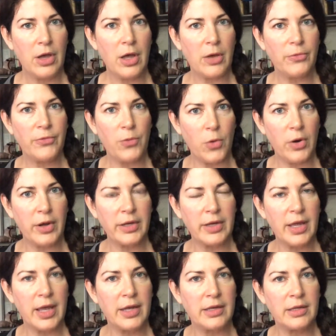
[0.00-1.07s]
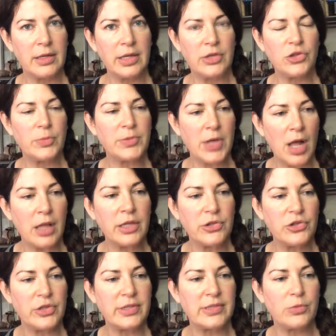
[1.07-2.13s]
foreign. And
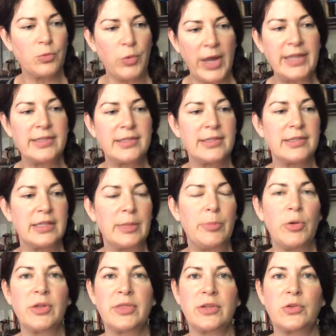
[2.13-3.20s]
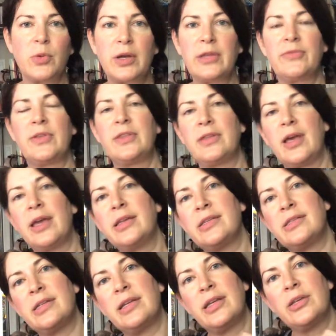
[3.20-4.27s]
Egyptologists racistly put the 25th
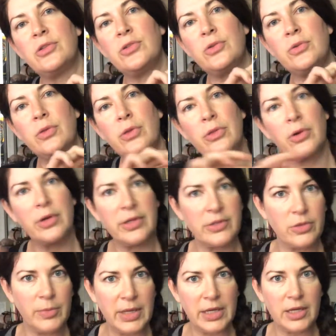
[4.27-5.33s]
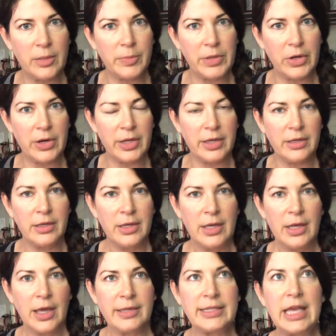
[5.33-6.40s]
Dynasty into the Third Intermediate Period,
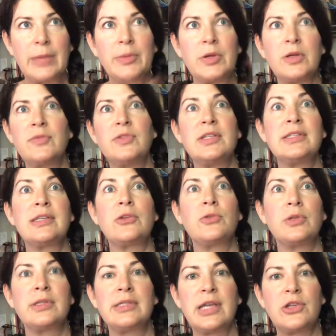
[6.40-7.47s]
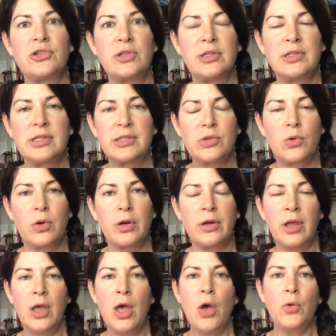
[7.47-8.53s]
a time period of decentralization and
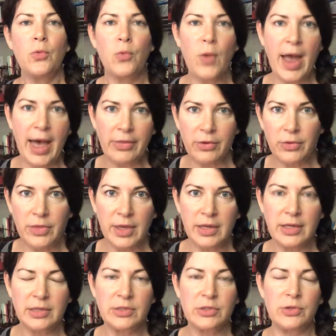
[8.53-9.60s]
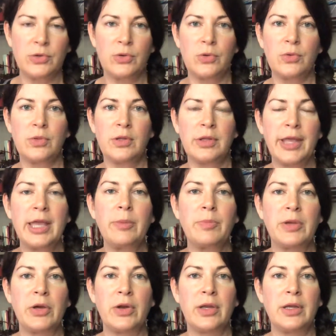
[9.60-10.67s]
discord, rather than into the late
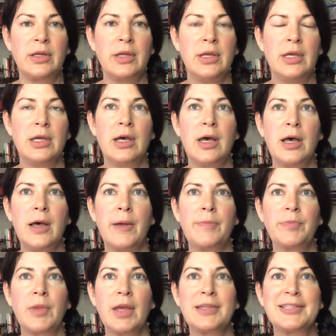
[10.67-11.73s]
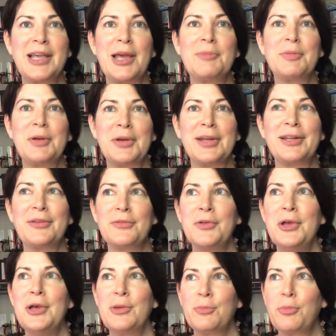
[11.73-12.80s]
period, a time period of
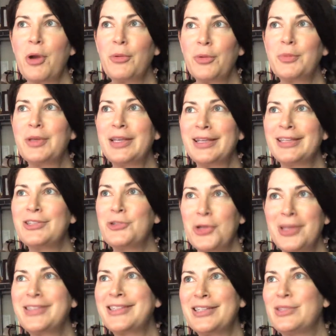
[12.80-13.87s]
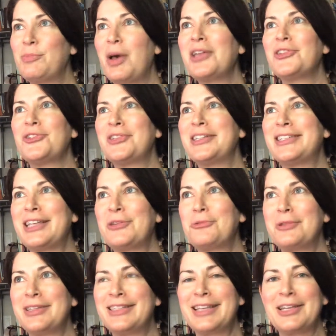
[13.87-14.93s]
probably just as much
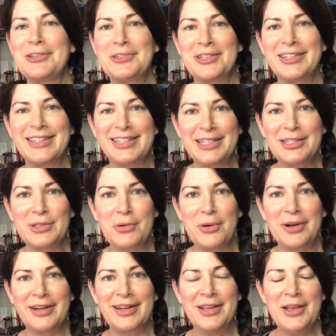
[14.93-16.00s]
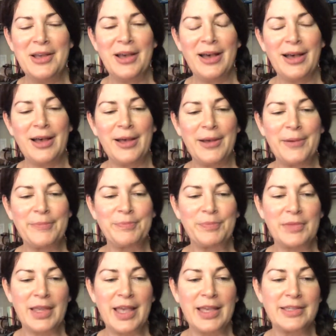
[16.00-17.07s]
decentralization and discord
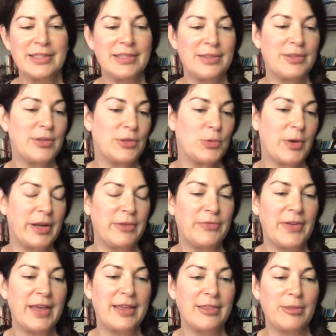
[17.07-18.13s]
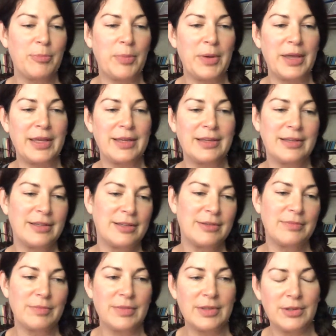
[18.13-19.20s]
as the 25th, but
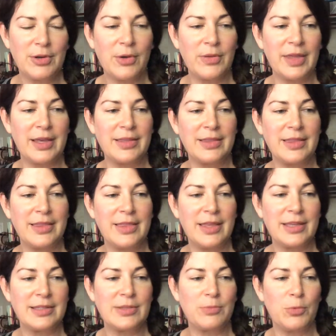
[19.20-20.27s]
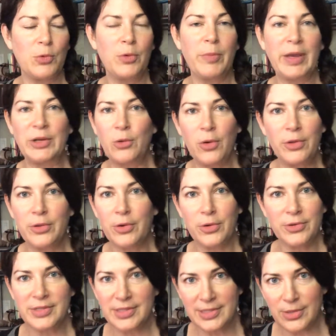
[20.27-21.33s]
you know, it's ruled by
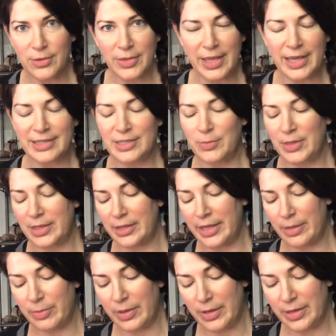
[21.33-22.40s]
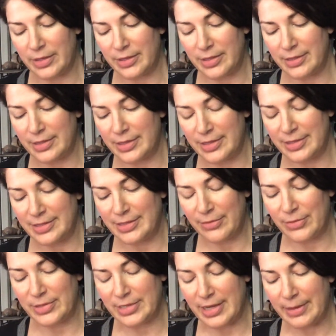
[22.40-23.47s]
Northerners, and so they get to be the late period in a
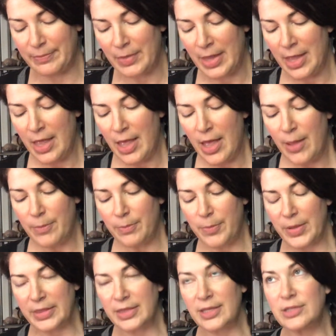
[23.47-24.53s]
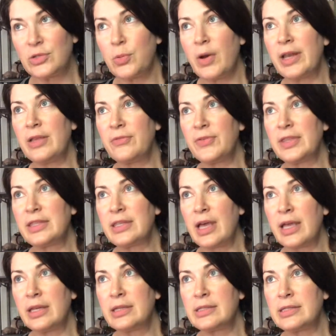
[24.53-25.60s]
different time. But the 25th
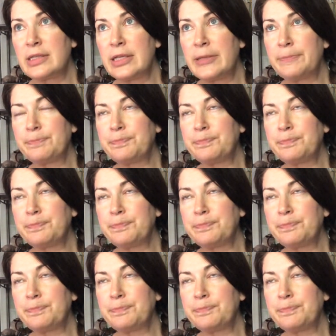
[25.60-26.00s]
Dynasty